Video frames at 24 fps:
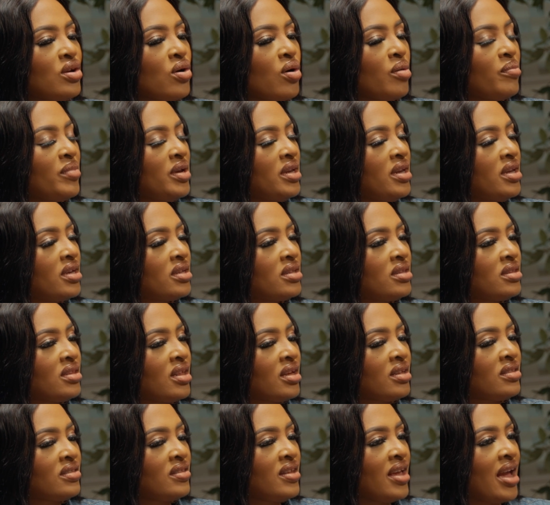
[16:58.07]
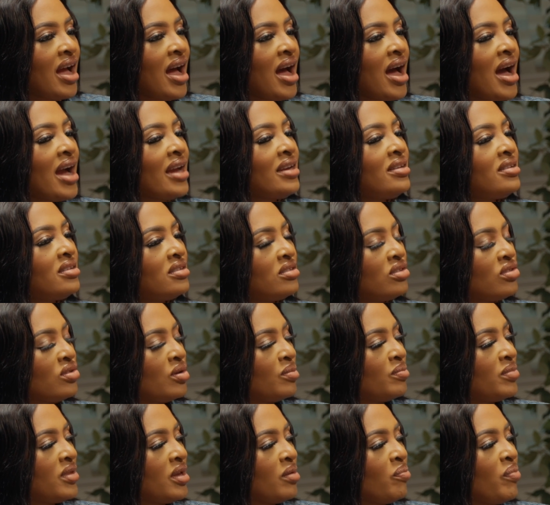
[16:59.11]
comedians as they are hiding
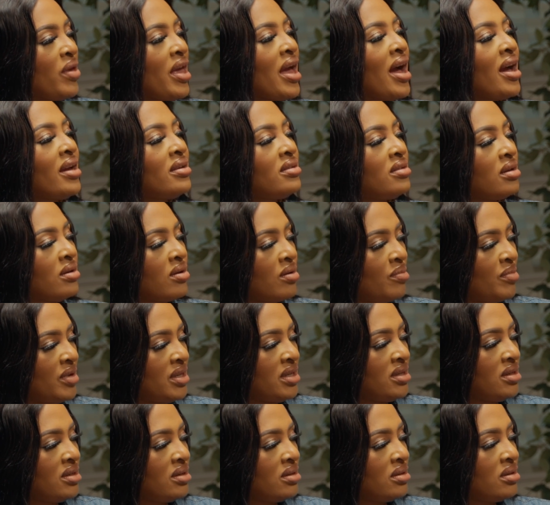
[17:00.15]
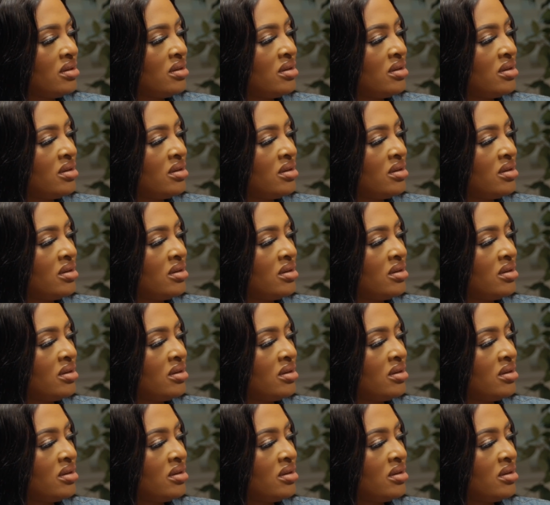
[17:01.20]
something behind the comedy?